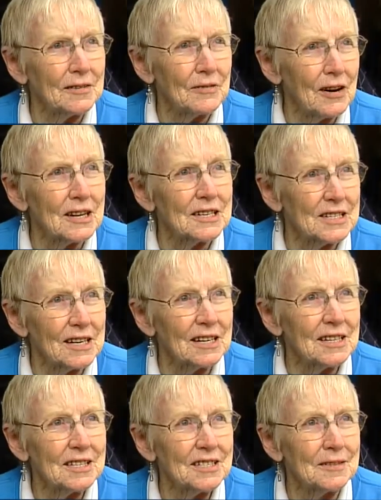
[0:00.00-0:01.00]

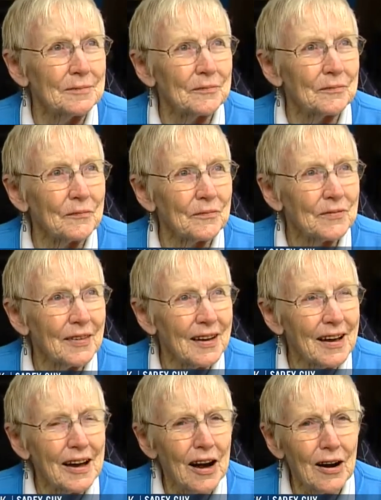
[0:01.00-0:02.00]
volunteers
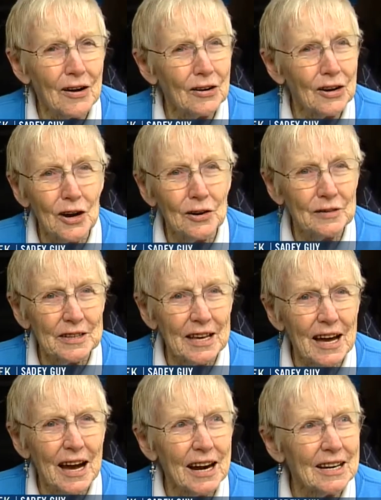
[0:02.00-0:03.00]
all over
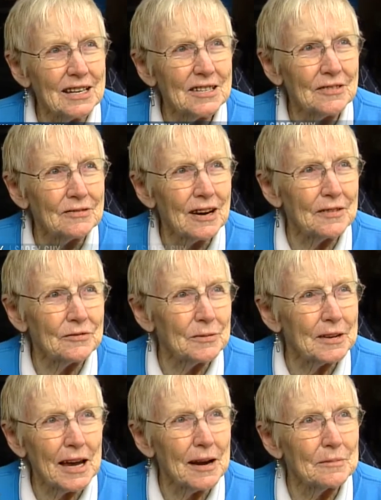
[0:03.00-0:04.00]
the island, right
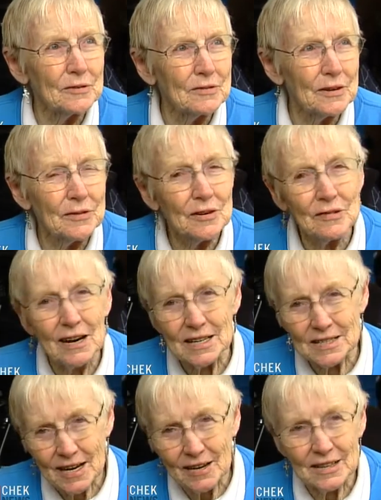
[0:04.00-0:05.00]
from Campbell River,
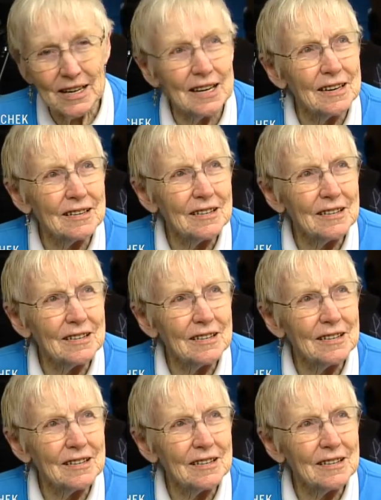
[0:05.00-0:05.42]
right down here,